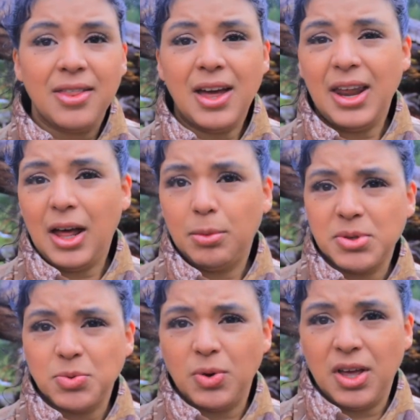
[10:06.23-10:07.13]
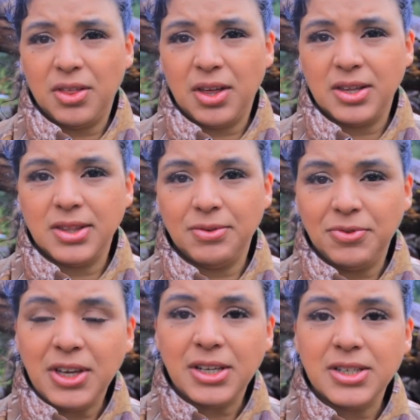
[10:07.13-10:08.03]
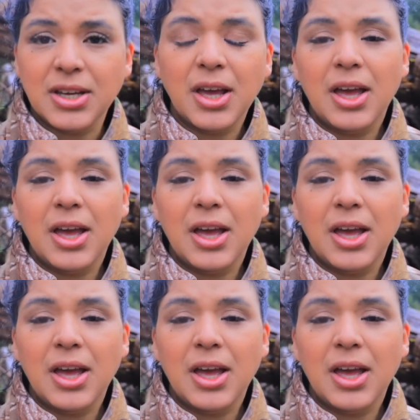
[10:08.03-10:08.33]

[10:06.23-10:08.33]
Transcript: that helps with the feed